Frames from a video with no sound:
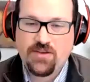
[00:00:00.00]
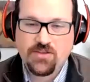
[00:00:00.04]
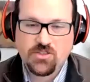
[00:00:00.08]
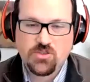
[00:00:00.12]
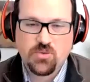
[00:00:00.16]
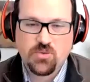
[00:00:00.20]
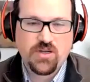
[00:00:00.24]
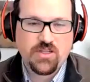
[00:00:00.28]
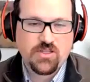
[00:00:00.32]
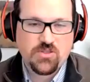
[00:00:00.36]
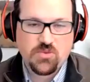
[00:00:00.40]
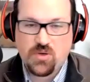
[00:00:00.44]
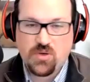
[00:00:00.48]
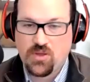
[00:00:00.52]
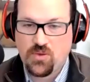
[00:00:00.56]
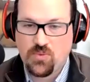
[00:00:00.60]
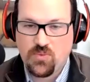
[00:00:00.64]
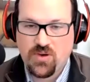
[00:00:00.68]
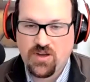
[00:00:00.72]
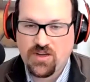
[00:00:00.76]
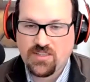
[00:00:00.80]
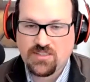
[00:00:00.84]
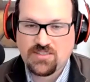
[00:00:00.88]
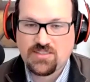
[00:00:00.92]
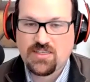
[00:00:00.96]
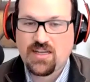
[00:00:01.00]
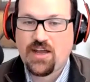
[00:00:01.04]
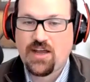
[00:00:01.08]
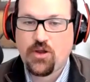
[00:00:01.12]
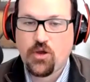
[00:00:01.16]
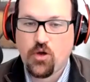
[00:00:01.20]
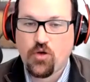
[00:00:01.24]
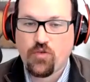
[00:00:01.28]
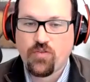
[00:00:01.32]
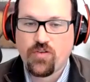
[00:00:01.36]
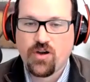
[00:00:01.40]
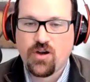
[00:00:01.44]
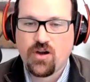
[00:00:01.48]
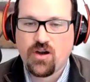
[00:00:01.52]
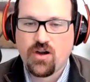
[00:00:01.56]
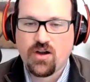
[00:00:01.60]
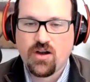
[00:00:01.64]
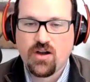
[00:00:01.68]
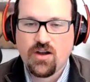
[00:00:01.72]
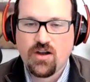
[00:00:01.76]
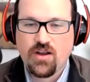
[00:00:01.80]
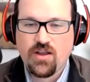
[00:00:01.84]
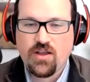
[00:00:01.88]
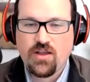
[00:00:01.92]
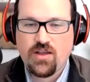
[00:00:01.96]
2021 it's not
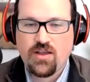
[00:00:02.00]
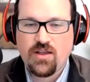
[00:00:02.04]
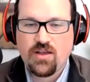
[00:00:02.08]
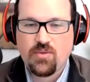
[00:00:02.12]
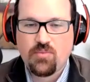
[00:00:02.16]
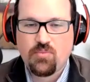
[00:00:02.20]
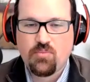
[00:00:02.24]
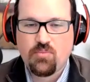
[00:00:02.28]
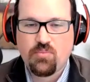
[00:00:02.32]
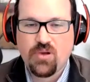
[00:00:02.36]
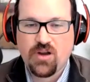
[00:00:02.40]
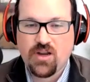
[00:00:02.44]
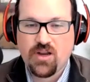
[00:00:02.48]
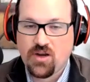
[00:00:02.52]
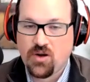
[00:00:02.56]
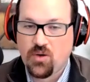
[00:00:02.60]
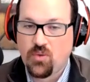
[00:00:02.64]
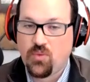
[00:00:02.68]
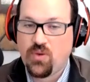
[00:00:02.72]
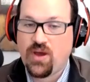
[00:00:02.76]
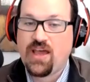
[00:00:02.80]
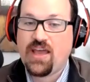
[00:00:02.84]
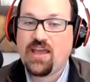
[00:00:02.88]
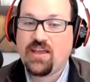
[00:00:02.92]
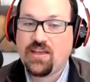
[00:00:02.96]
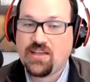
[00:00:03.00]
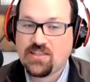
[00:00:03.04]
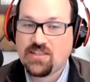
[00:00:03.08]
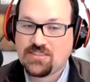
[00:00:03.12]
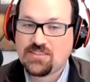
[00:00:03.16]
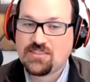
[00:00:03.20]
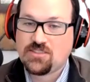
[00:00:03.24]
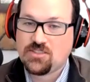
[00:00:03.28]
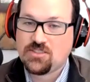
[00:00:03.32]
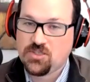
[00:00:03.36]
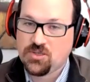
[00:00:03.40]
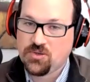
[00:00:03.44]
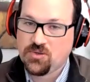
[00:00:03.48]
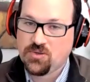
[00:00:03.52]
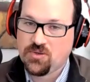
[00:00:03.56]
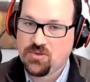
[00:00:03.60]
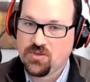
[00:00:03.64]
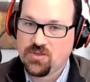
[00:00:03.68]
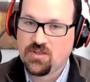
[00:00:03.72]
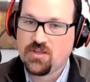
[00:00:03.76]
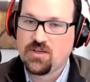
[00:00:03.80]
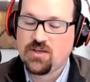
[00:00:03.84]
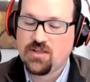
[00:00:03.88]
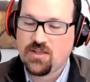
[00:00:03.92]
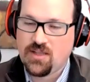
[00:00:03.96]
over. But in a way, it's
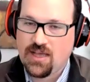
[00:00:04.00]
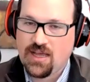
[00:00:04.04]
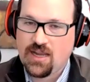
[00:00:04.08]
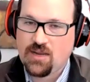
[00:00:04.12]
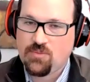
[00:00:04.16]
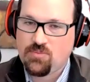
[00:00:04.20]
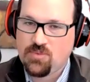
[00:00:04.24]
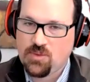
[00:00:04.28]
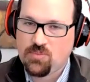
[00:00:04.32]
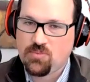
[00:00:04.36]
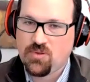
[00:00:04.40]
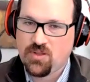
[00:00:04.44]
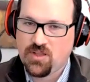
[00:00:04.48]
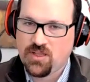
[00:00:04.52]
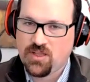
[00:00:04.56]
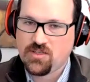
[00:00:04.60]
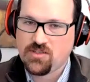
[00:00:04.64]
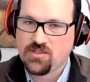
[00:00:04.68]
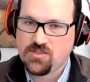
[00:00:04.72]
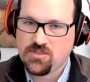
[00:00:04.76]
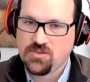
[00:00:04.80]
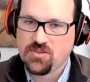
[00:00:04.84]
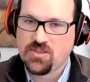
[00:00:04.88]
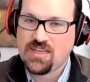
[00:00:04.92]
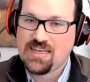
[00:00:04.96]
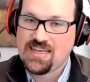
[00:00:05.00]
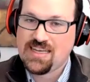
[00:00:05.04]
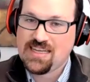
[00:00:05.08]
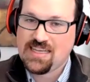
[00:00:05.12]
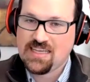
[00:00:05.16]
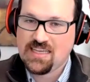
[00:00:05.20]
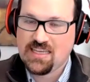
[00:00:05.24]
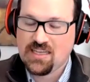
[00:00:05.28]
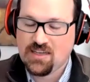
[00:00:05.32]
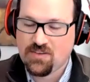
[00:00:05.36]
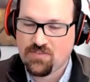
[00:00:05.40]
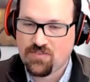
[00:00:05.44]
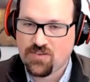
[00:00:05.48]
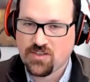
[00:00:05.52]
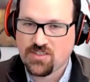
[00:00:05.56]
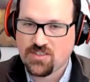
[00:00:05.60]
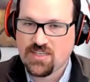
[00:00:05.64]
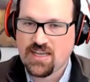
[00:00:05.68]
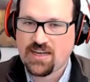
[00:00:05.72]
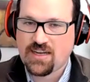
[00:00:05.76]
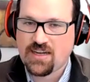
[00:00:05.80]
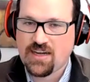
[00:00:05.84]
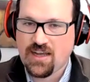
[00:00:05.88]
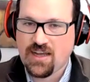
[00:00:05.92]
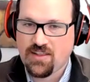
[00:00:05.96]
tuned a lot of people into the need for
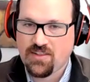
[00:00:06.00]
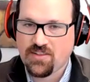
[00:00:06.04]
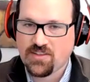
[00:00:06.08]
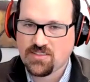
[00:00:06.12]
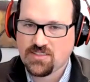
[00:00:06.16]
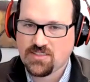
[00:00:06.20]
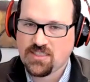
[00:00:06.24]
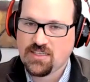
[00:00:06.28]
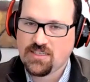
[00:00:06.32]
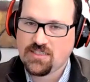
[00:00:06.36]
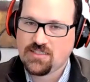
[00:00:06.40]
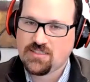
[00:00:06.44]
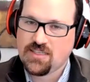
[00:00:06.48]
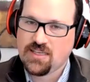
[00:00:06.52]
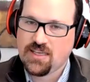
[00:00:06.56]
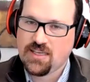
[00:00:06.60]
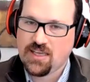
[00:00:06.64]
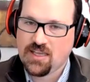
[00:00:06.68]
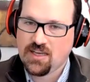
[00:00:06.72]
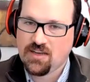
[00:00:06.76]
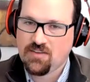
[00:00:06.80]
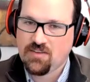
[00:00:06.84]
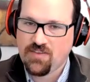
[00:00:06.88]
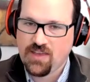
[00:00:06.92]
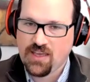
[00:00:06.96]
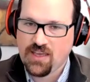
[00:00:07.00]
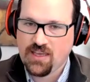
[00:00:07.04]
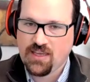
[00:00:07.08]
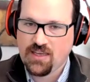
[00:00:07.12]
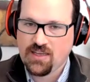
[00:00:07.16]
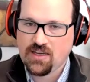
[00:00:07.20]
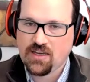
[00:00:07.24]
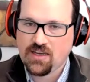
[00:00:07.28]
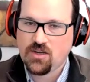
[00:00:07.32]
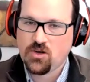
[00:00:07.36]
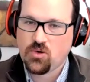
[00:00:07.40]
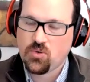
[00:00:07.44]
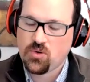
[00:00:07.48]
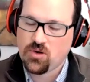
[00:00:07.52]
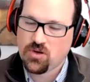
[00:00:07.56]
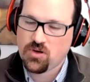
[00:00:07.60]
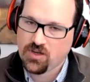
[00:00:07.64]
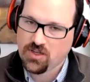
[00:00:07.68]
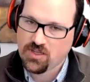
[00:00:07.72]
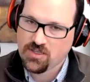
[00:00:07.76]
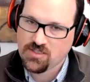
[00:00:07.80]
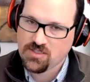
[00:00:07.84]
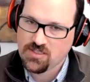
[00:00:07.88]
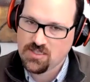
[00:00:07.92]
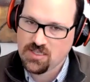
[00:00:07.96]
technology to innovate in order
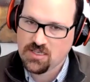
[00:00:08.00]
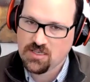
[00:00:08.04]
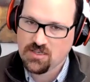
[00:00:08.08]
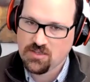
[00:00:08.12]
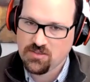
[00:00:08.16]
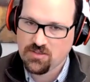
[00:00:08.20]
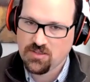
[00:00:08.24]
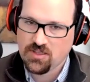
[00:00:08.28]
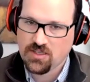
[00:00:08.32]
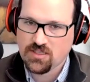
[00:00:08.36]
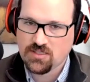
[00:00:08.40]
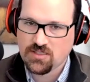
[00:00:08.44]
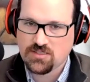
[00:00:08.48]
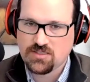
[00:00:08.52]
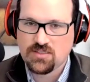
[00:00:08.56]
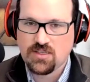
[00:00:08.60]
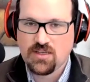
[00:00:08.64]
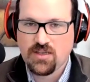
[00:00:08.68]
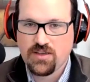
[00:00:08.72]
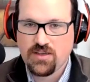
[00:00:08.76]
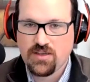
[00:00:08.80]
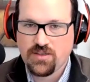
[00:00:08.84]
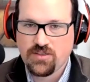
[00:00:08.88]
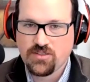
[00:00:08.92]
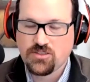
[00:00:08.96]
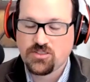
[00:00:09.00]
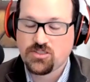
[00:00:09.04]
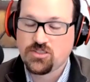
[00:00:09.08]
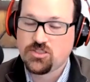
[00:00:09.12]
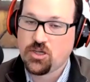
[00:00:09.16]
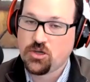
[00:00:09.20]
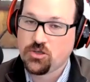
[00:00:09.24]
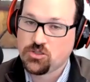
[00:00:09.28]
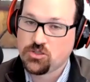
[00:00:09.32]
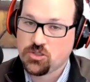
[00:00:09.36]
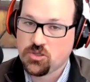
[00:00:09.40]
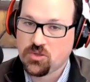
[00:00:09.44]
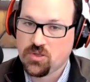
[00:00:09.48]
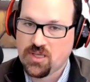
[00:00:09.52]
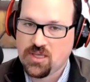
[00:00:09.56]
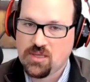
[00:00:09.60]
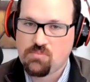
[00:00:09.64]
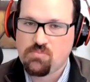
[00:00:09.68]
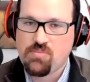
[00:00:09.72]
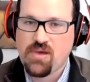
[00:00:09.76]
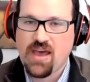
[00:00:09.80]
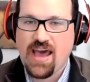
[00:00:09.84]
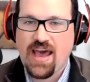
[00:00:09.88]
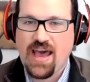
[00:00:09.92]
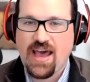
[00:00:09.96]
to continue this social
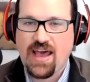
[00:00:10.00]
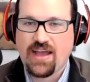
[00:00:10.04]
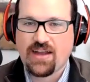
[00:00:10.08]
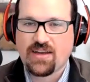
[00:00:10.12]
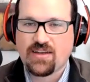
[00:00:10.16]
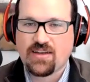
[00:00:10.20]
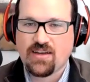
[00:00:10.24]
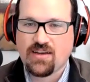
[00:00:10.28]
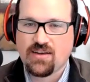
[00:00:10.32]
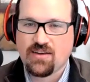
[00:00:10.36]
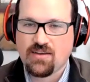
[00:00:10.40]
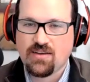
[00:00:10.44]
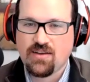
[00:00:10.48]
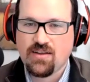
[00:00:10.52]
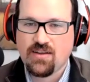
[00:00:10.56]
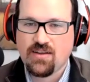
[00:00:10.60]
impact. And